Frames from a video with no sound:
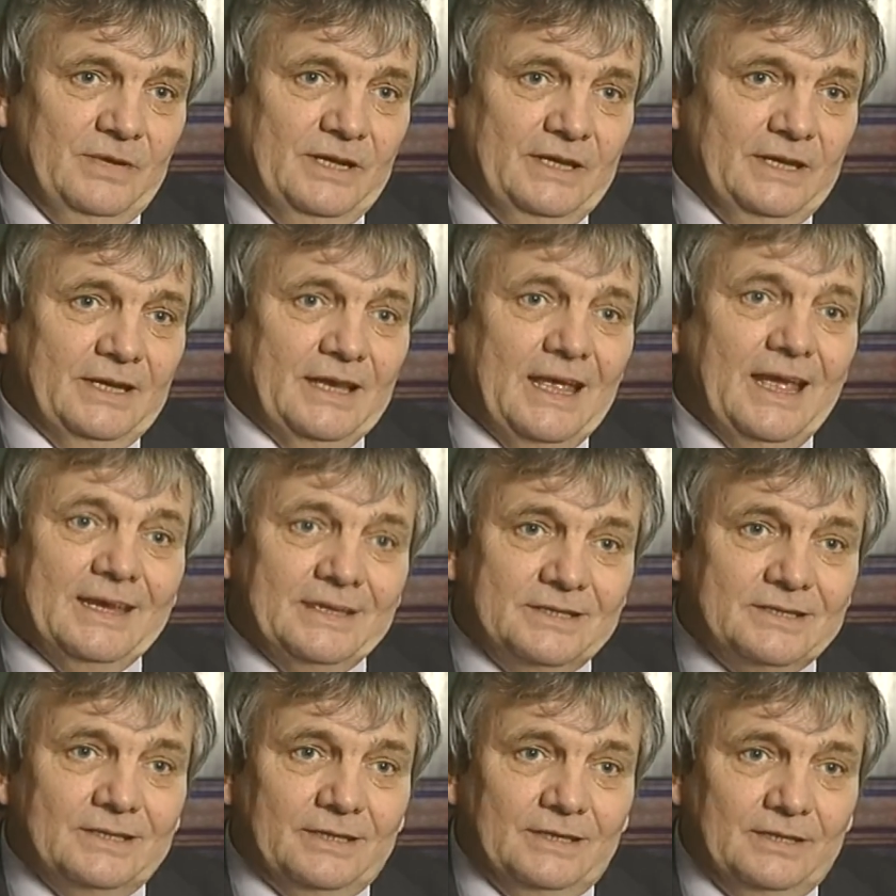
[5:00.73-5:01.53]
Manock
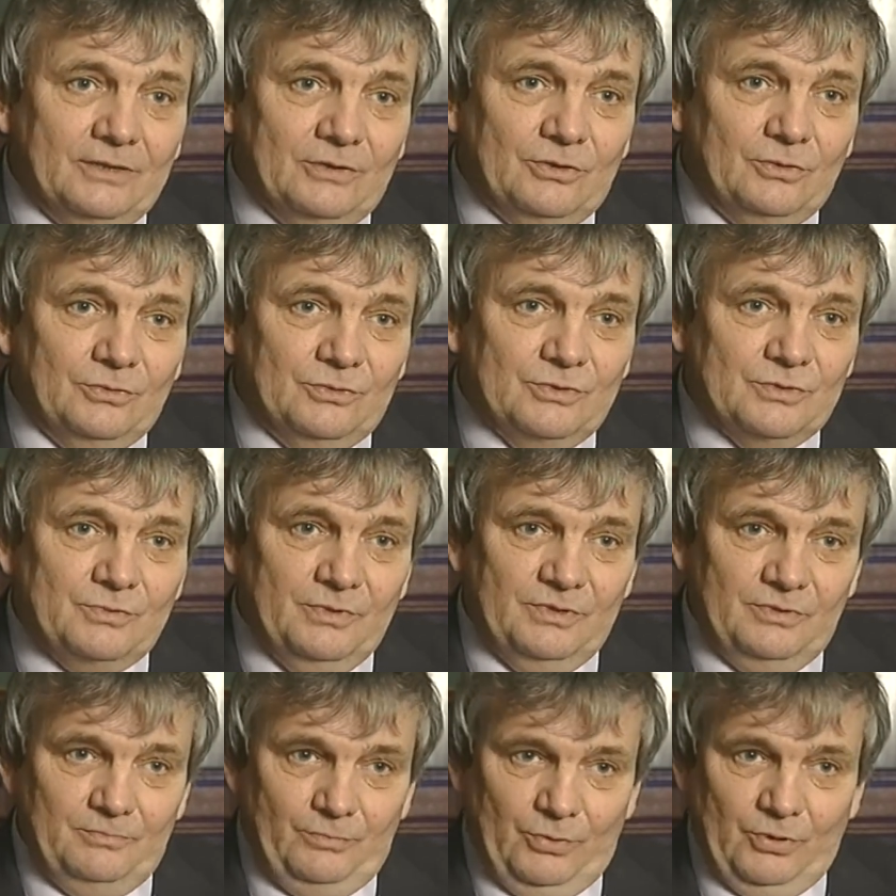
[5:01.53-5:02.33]
acting in accordance
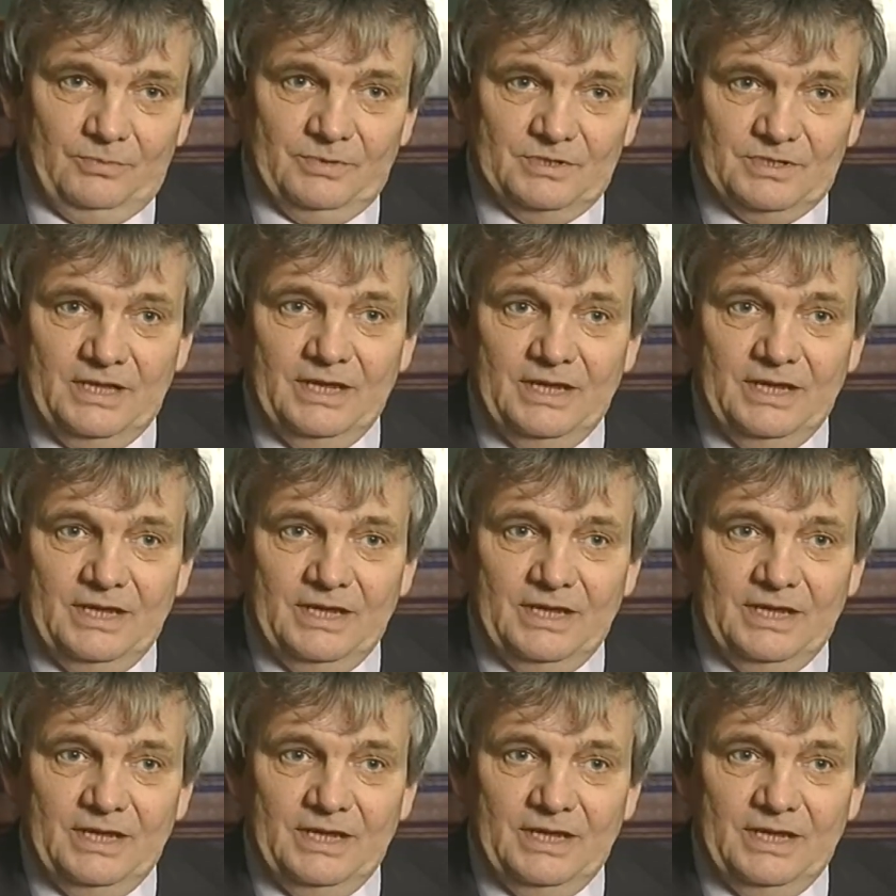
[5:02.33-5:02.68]
with proper